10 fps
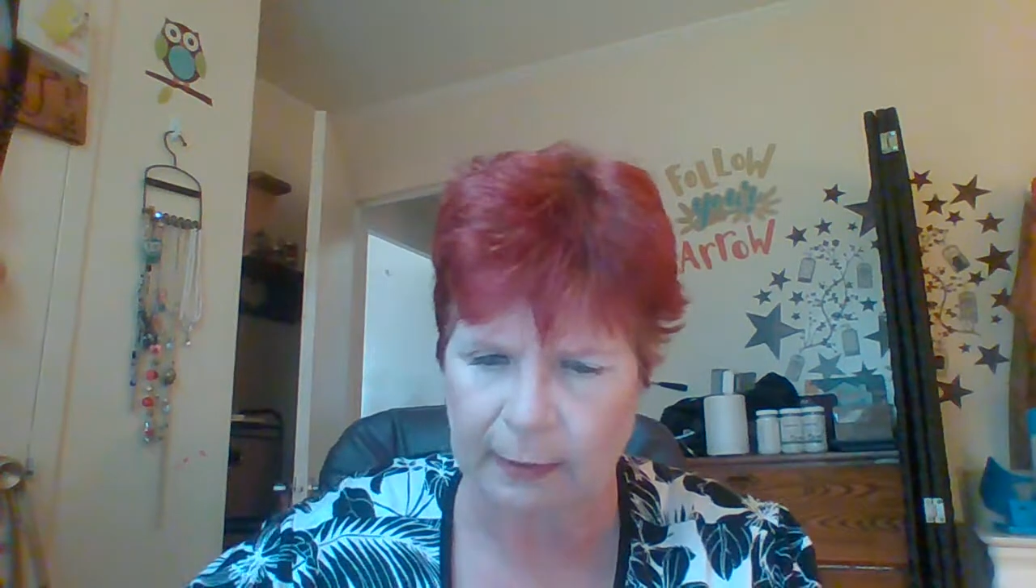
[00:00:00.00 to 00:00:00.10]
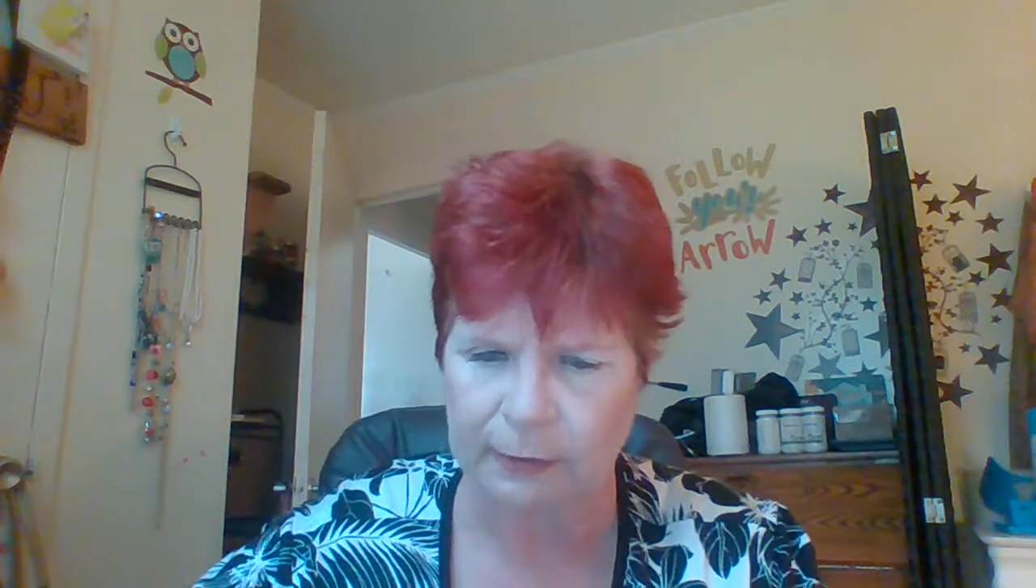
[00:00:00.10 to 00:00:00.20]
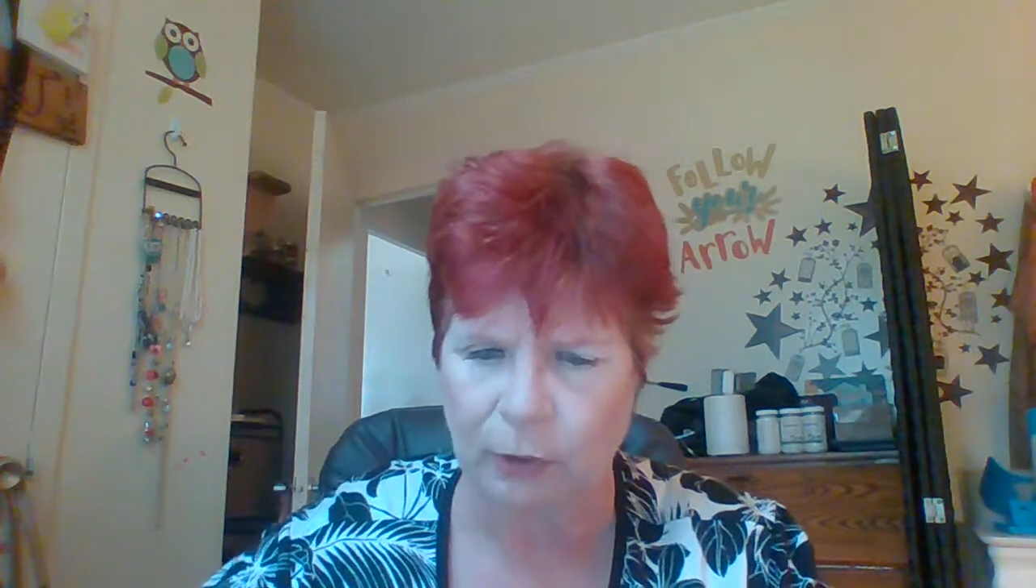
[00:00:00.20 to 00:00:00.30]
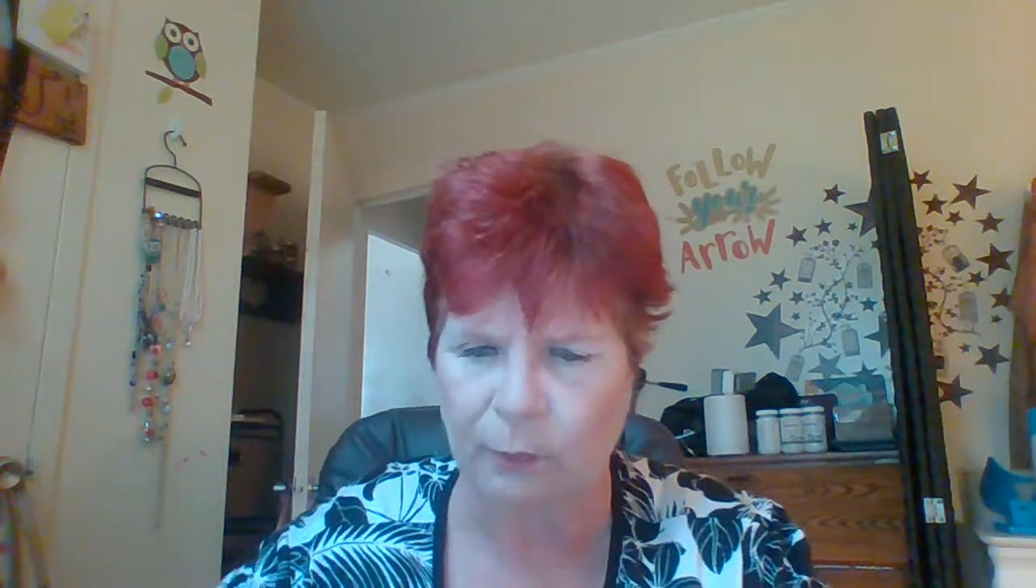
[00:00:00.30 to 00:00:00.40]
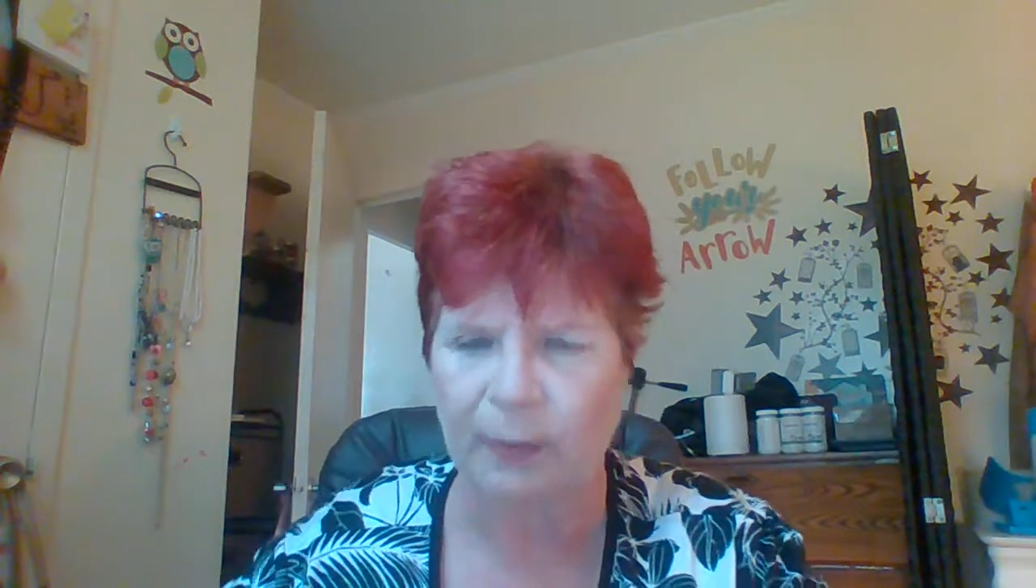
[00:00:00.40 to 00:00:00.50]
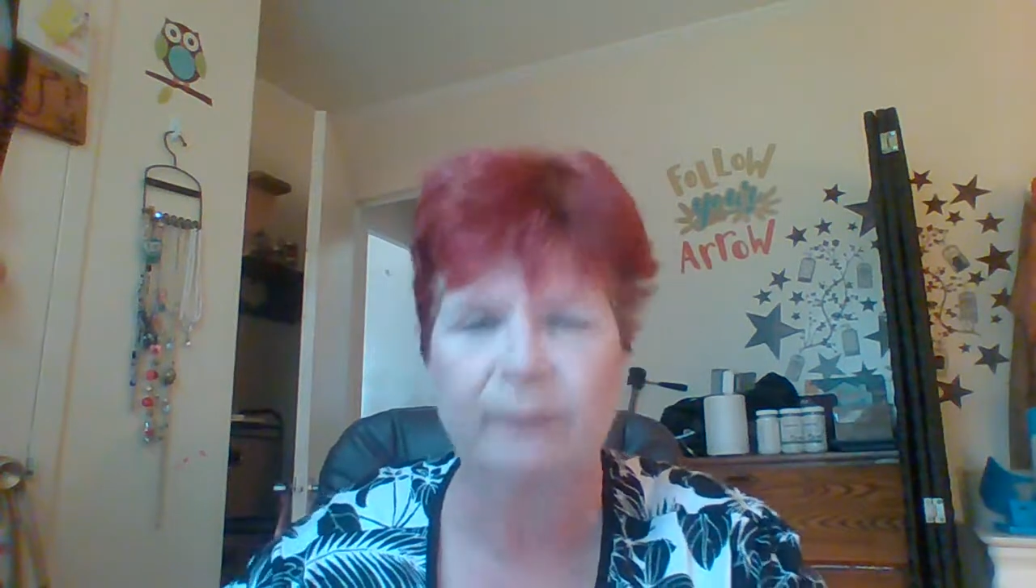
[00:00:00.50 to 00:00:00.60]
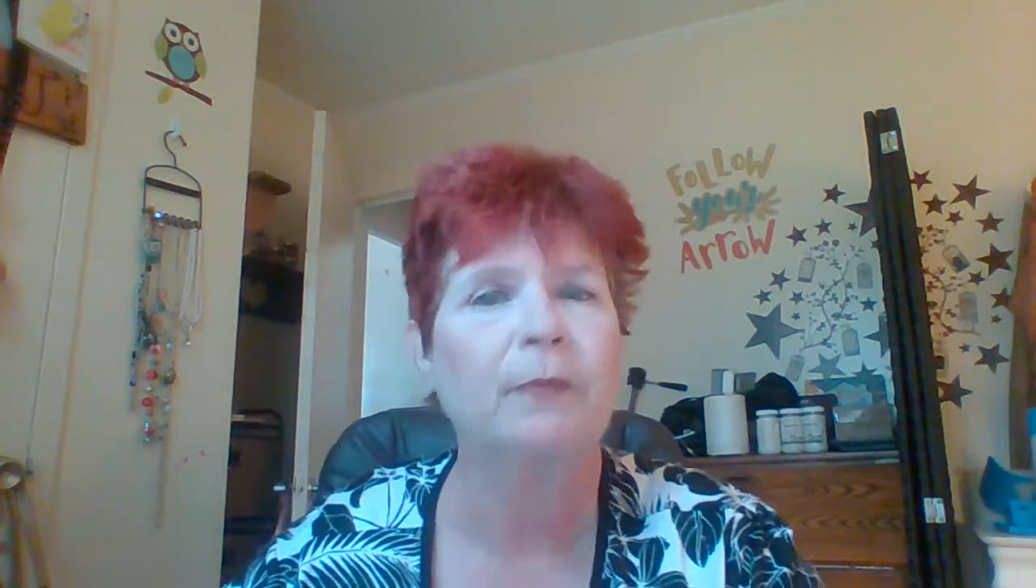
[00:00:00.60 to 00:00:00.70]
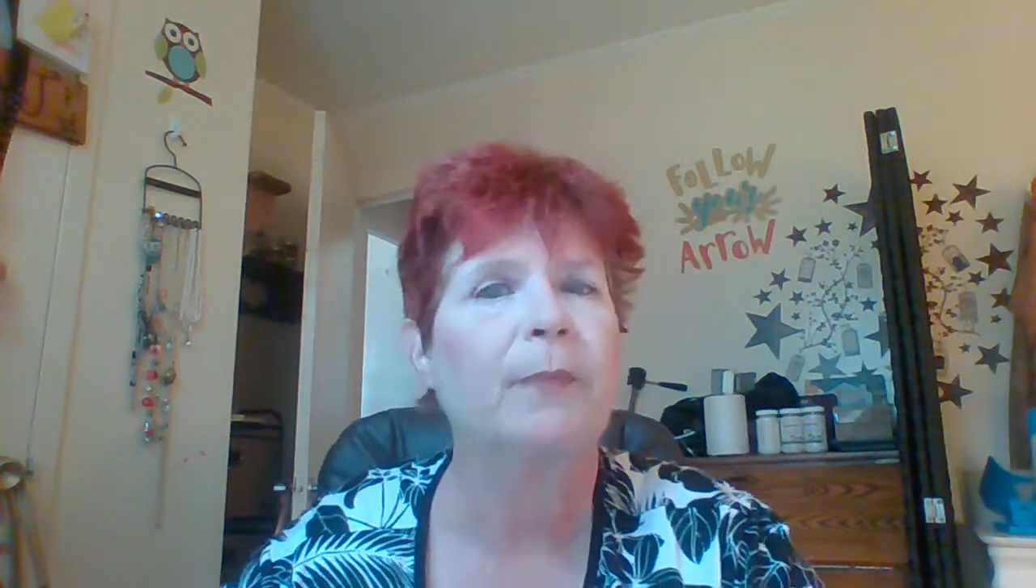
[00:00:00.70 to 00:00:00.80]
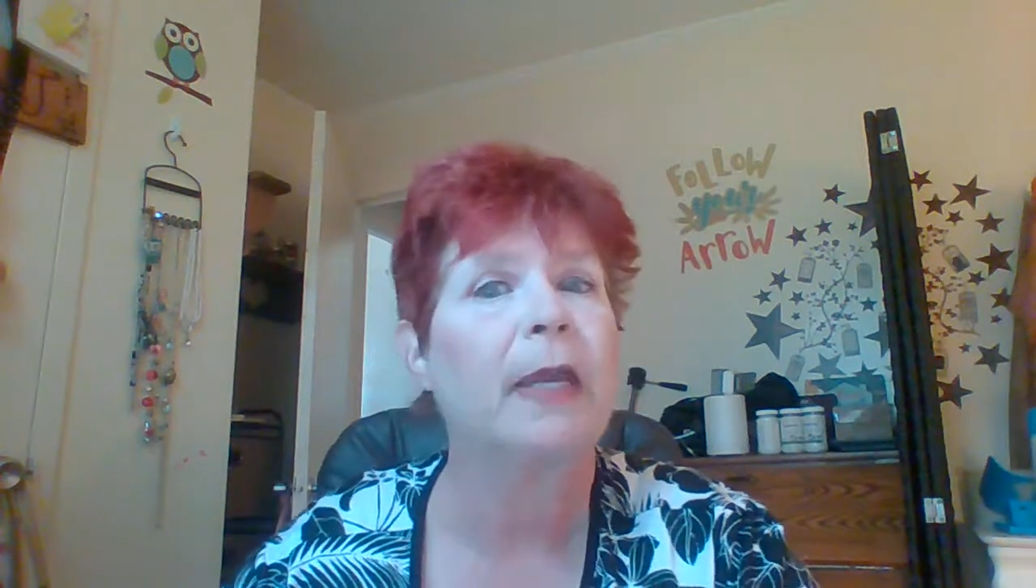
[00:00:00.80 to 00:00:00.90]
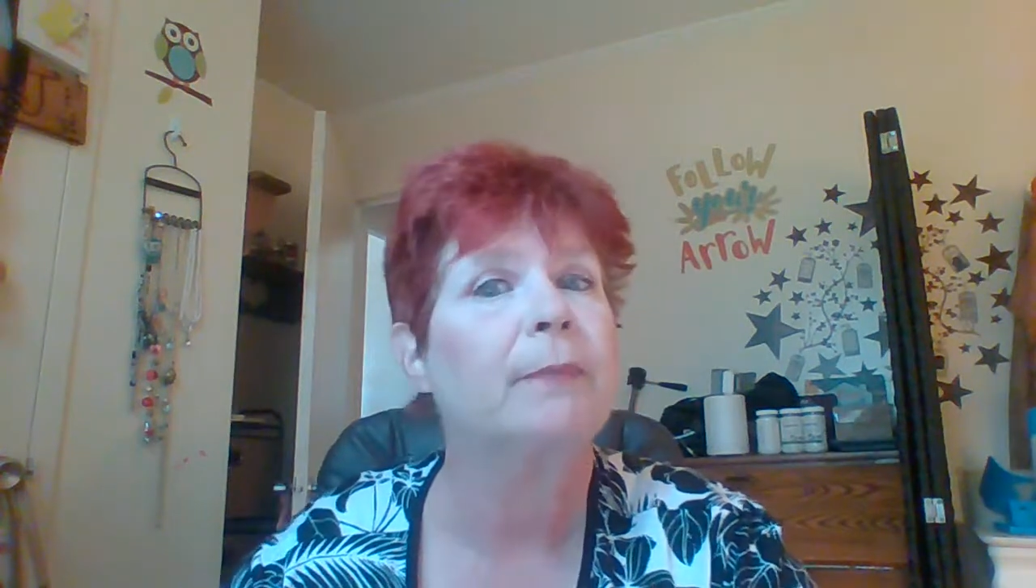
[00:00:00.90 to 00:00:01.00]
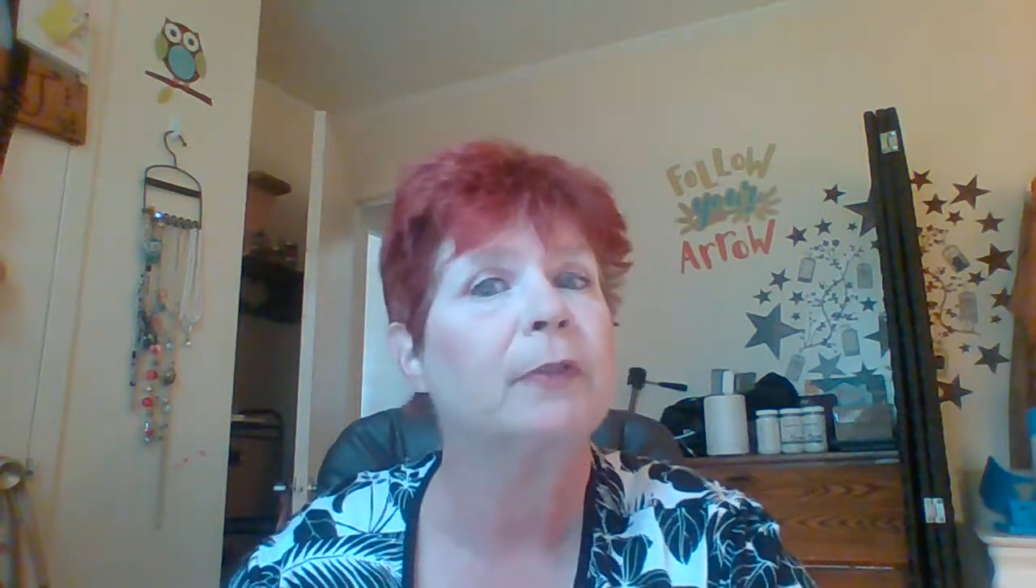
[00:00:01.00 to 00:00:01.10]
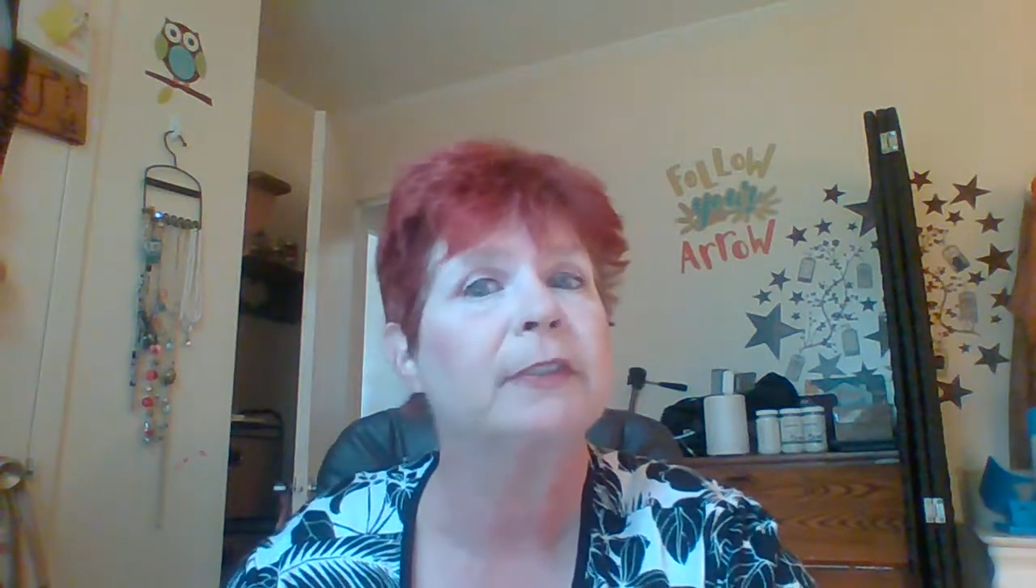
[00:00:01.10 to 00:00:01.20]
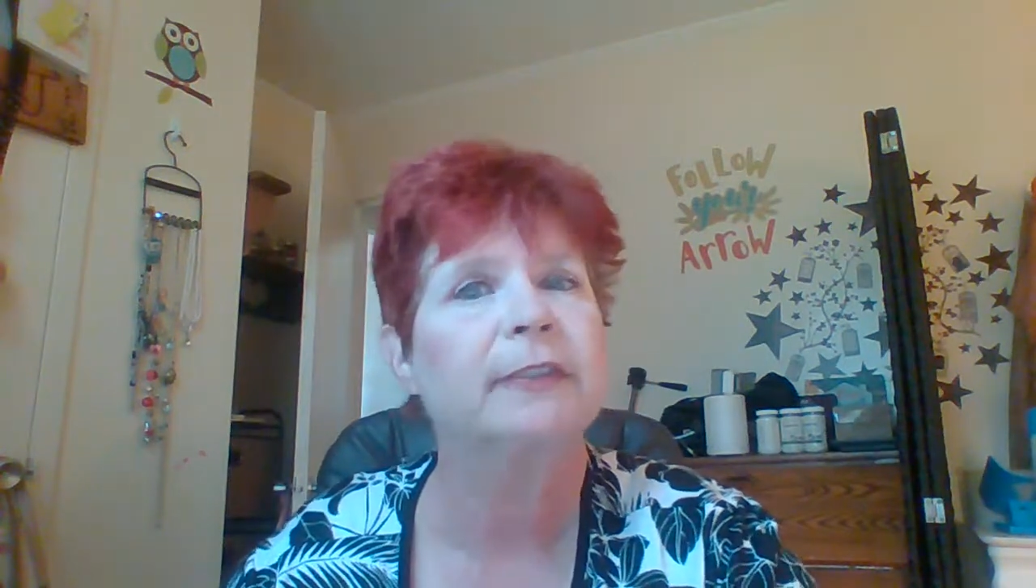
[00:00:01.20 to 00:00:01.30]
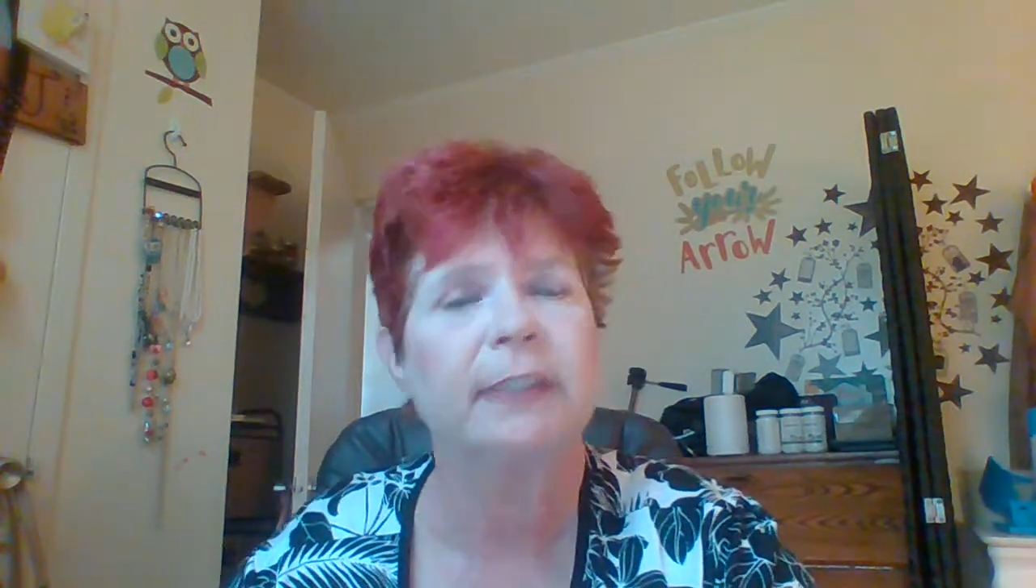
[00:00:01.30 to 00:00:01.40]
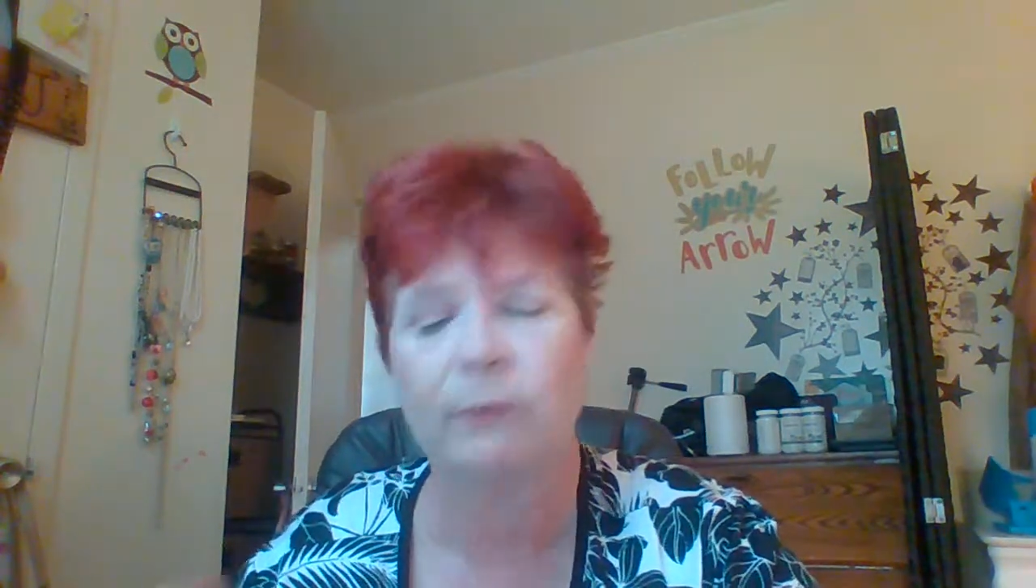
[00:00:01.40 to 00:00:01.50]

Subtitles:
let's open up the paper and see